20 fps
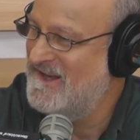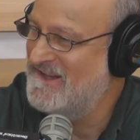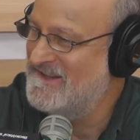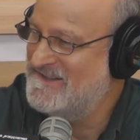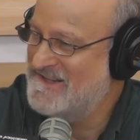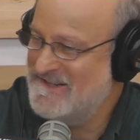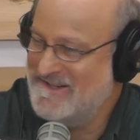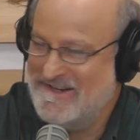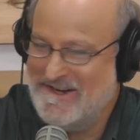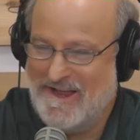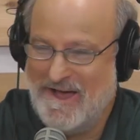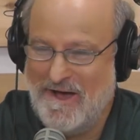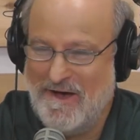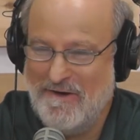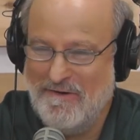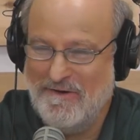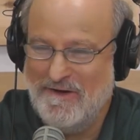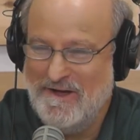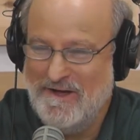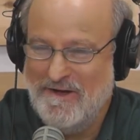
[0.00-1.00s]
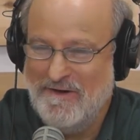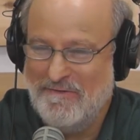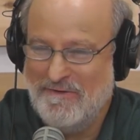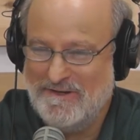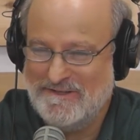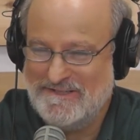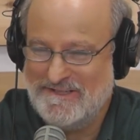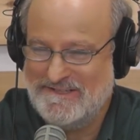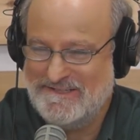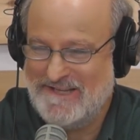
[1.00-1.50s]
didn't know
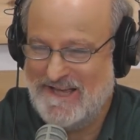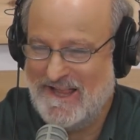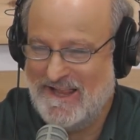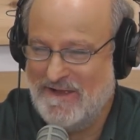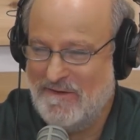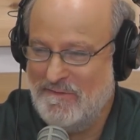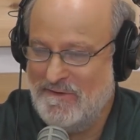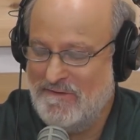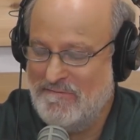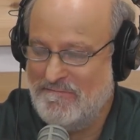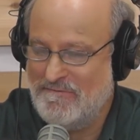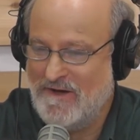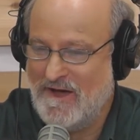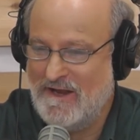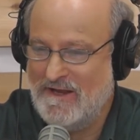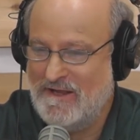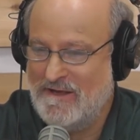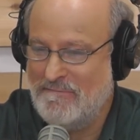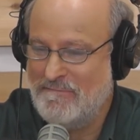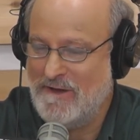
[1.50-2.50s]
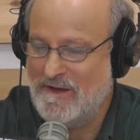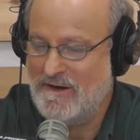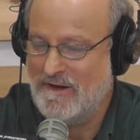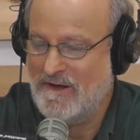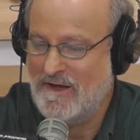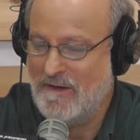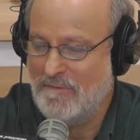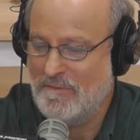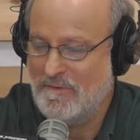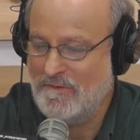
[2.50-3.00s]
what to tell tell him, and then finally yeah. he met a
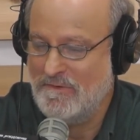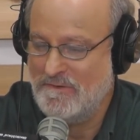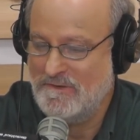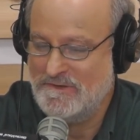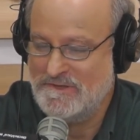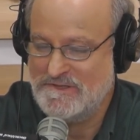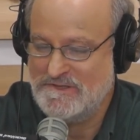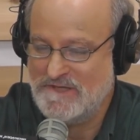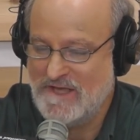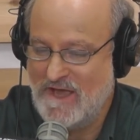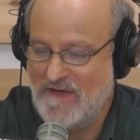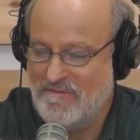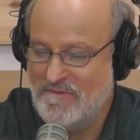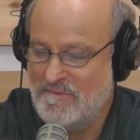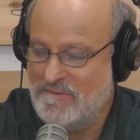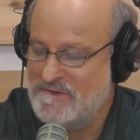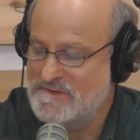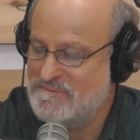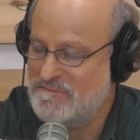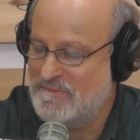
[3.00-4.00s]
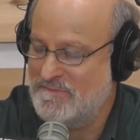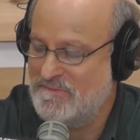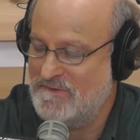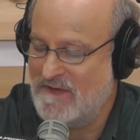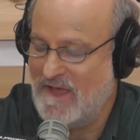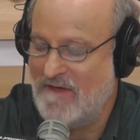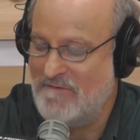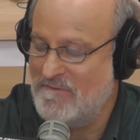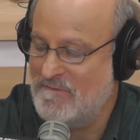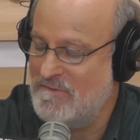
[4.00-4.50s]
couple who just gave him his
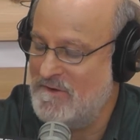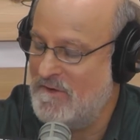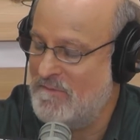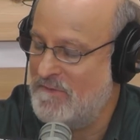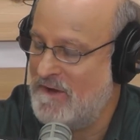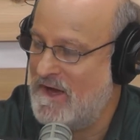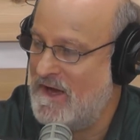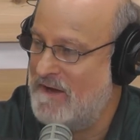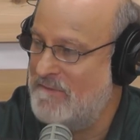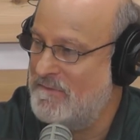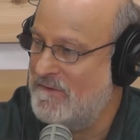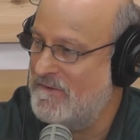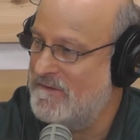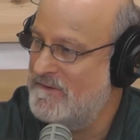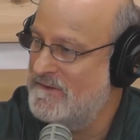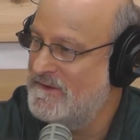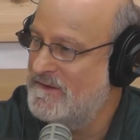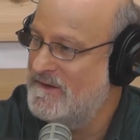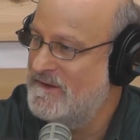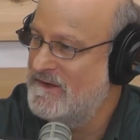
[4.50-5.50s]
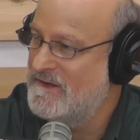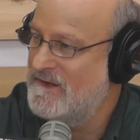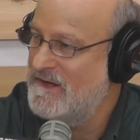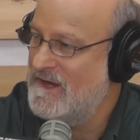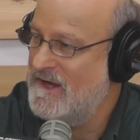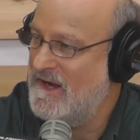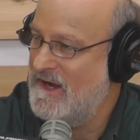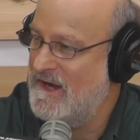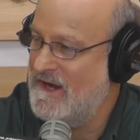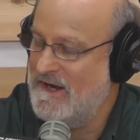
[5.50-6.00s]
gave him their Bible,
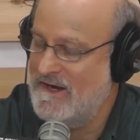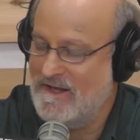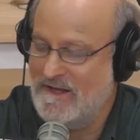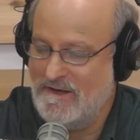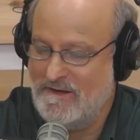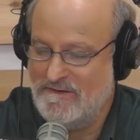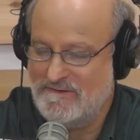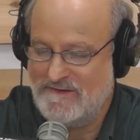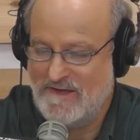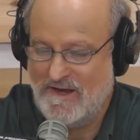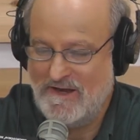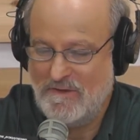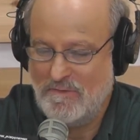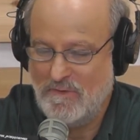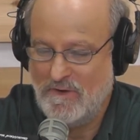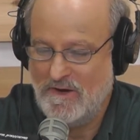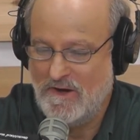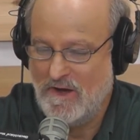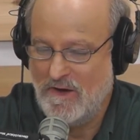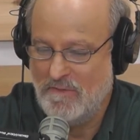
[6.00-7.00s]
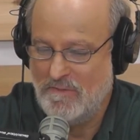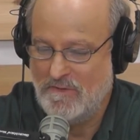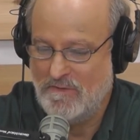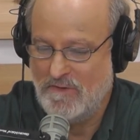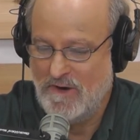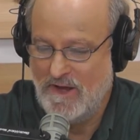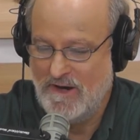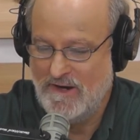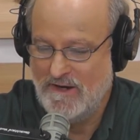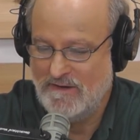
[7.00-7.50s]
yeah. and he said he went home and
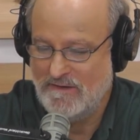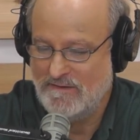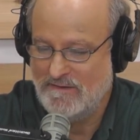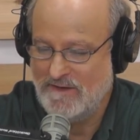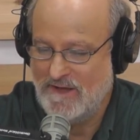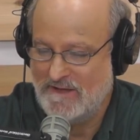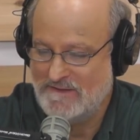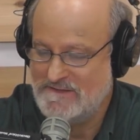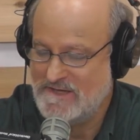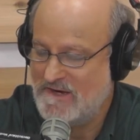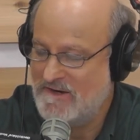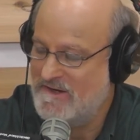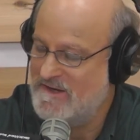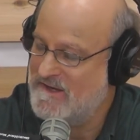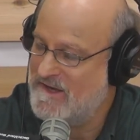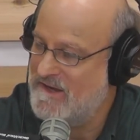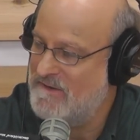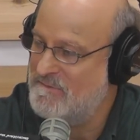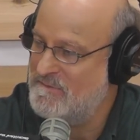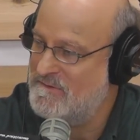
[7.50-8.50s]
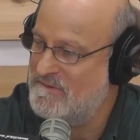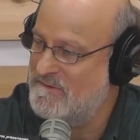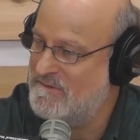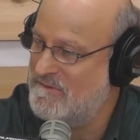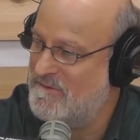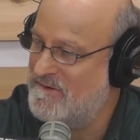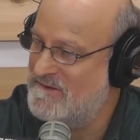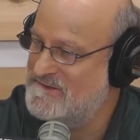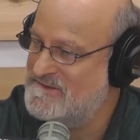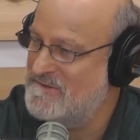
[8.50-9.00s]
read it, and that's how he came to the
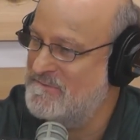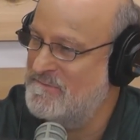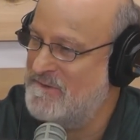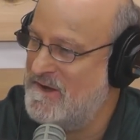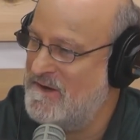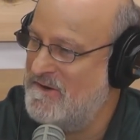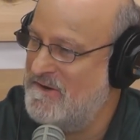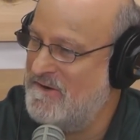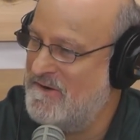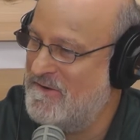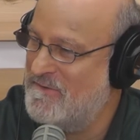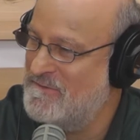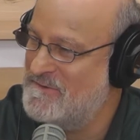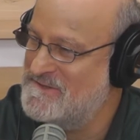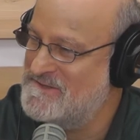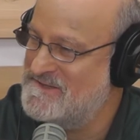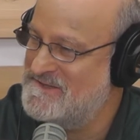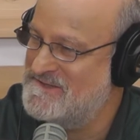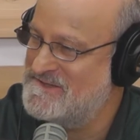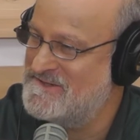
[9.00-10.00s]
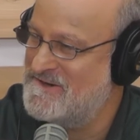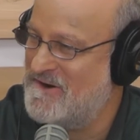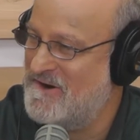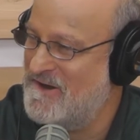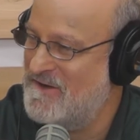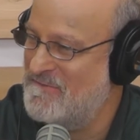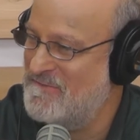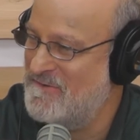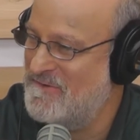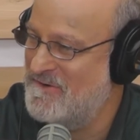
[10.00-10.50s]
Lord. So Ben Hur was the
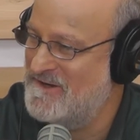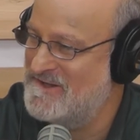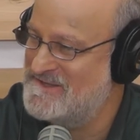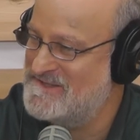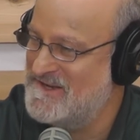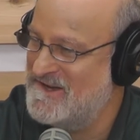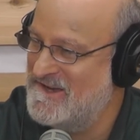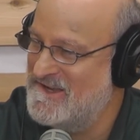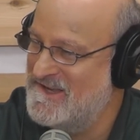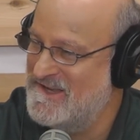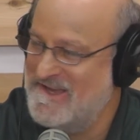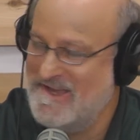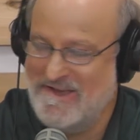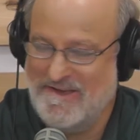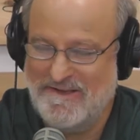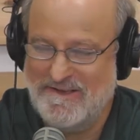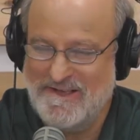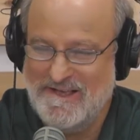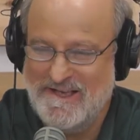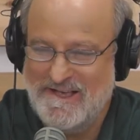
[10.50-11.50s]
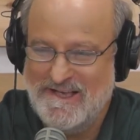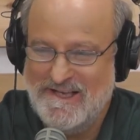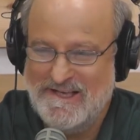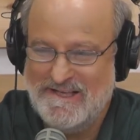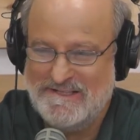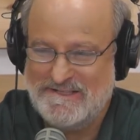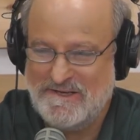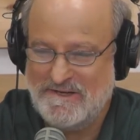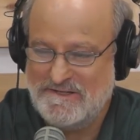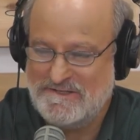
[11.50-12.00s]
starting sure. point. So you, you,
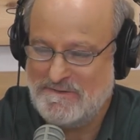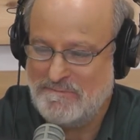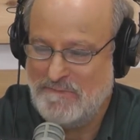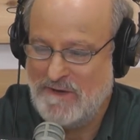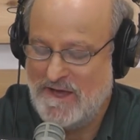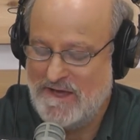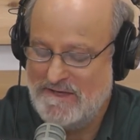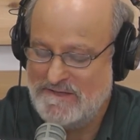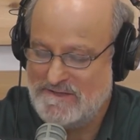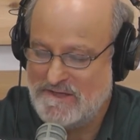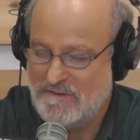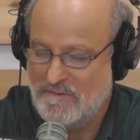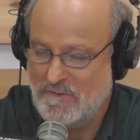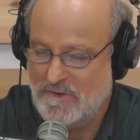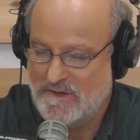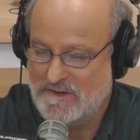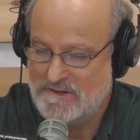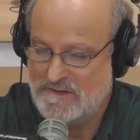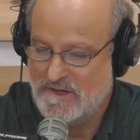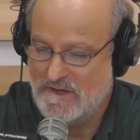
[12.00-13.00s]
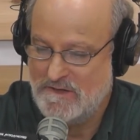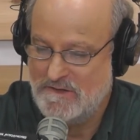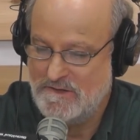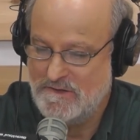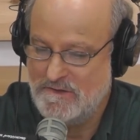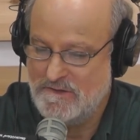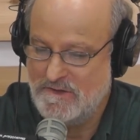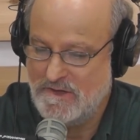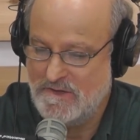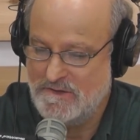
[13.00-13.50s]
so it's amazing what
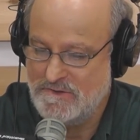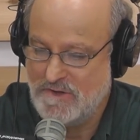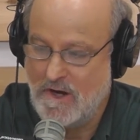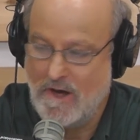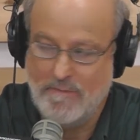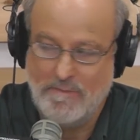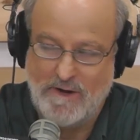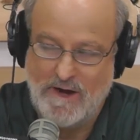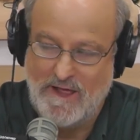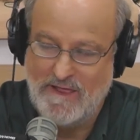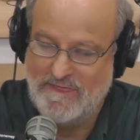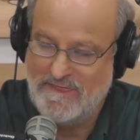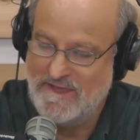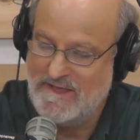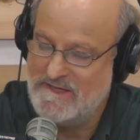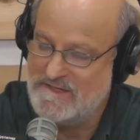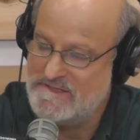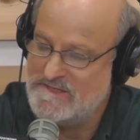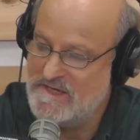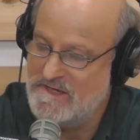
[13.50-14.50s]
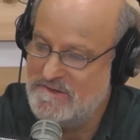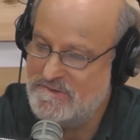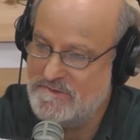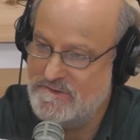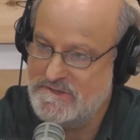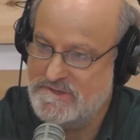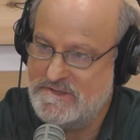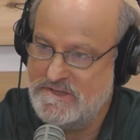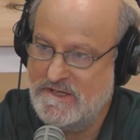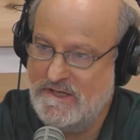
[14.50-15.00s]
can can draw. But I think it's
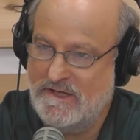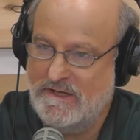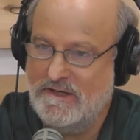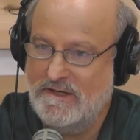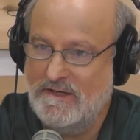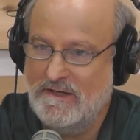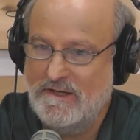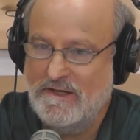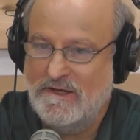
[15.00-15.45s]
interesting.